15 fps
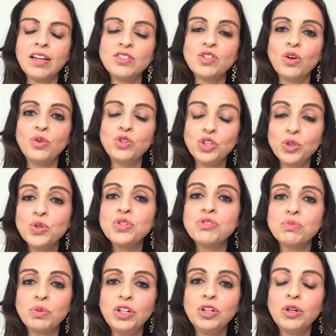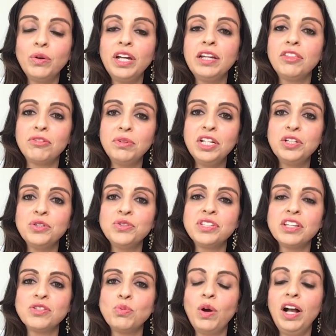So, do's, real quick, three do's
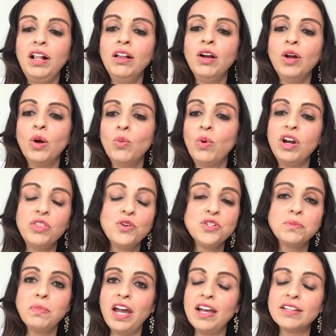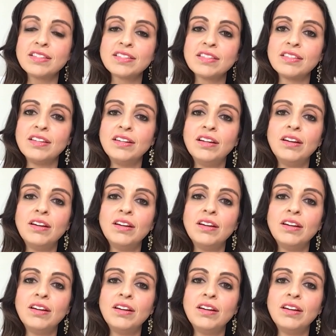as well. Wear those masks.